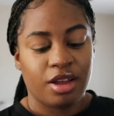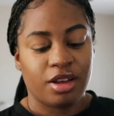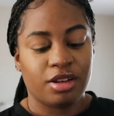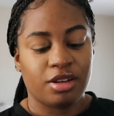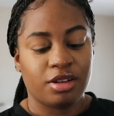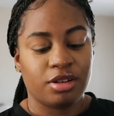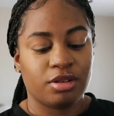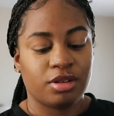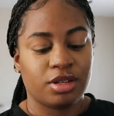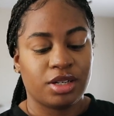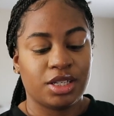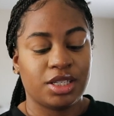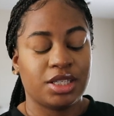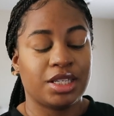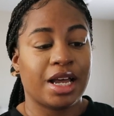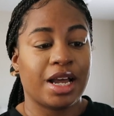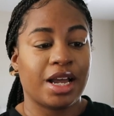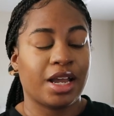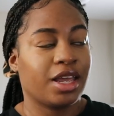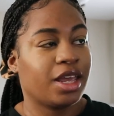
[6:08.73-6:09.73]

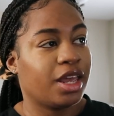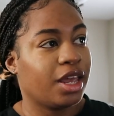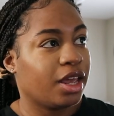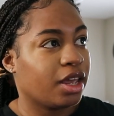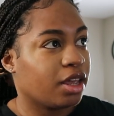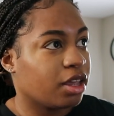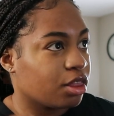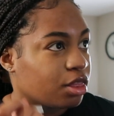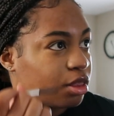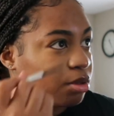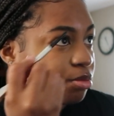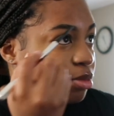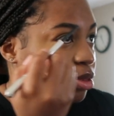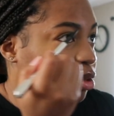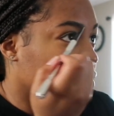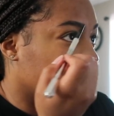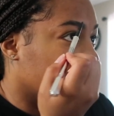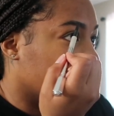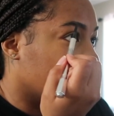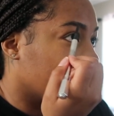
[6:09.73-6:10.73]
because uh, I can't get them
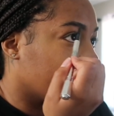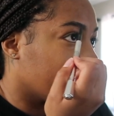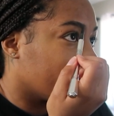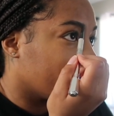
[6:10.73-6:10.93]
threaded,